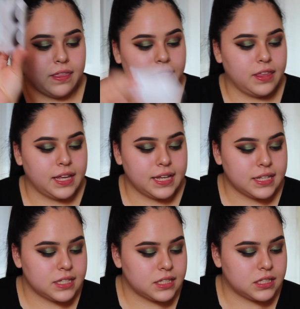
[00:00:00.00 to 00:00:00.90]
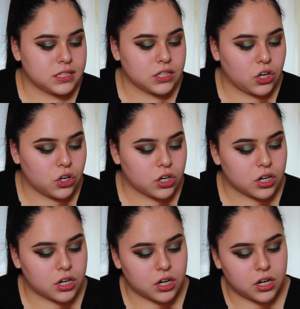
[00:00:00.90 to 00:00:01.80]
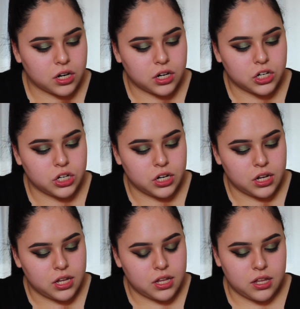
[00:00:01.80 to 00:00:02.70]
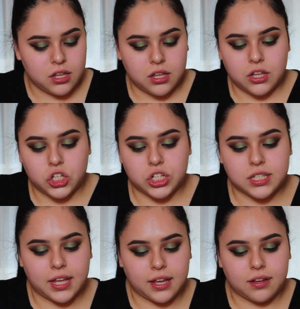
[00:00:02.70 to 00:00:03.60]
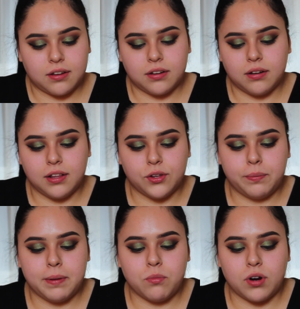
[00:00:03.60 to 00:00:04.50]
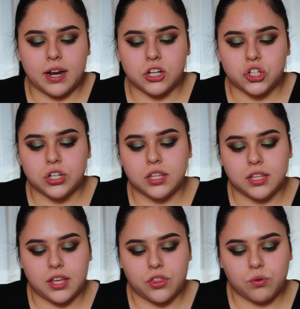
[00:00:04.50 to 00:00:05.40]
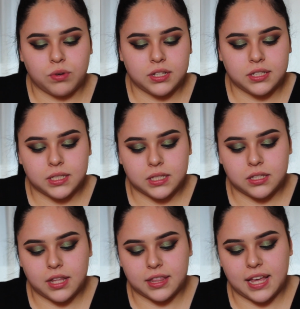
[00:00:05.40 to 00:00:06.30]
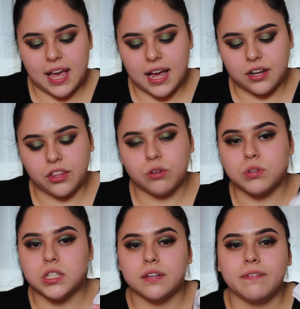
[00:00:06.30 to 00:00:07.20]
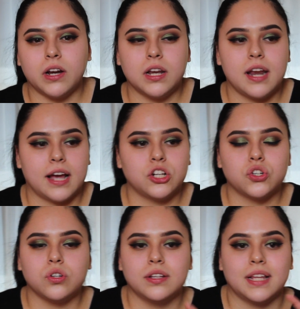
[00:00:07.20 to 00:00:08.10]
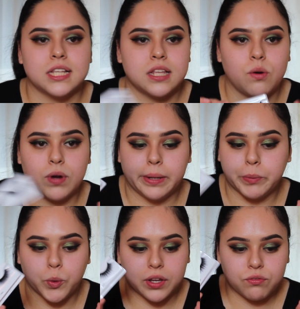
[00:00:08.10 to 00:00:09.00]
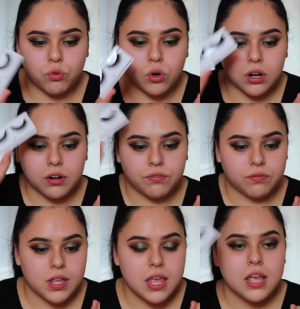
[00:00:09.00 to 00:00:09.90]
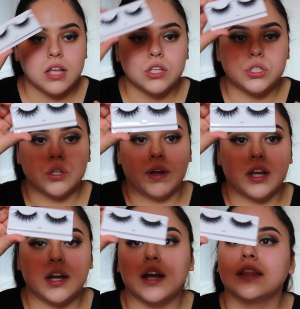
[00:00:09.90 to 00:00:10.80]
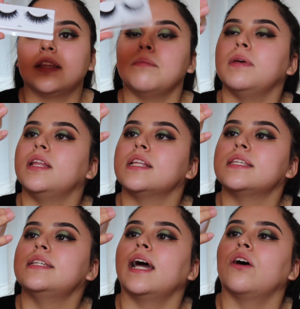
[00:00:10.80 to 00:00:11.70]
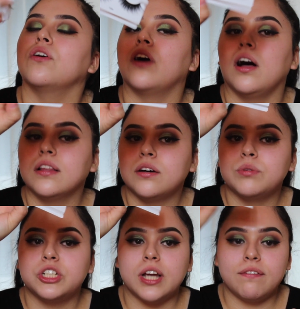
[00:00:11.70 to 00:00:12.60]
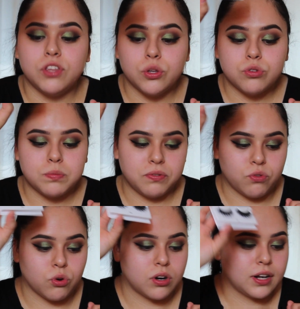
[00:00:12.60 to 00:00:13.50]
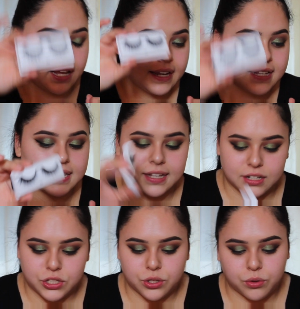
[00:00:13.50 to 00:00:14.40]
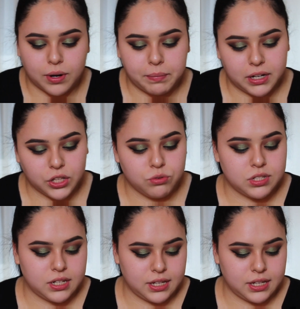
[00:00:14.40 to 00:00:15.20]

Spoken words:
These are just like a little bit more extra than the other ones that they had. The other ones look very natural, and that's not what I'm going for. So I got them in the style Gala, which I've used before, like I said, so I'm going to use it